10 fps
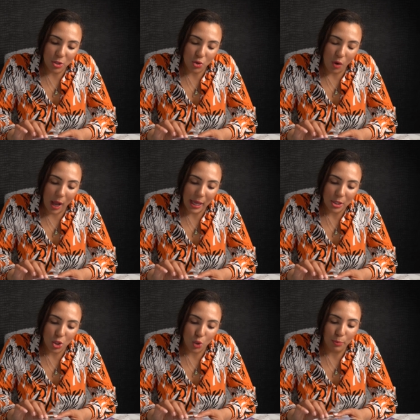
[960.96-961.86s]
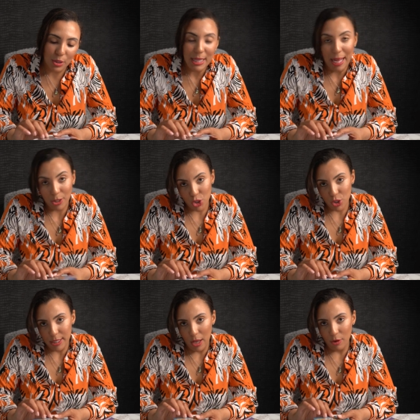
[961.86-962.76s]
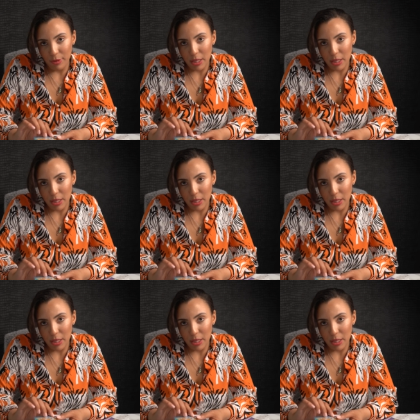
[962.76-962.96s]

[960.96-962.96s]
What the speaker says: trying to protect yourself.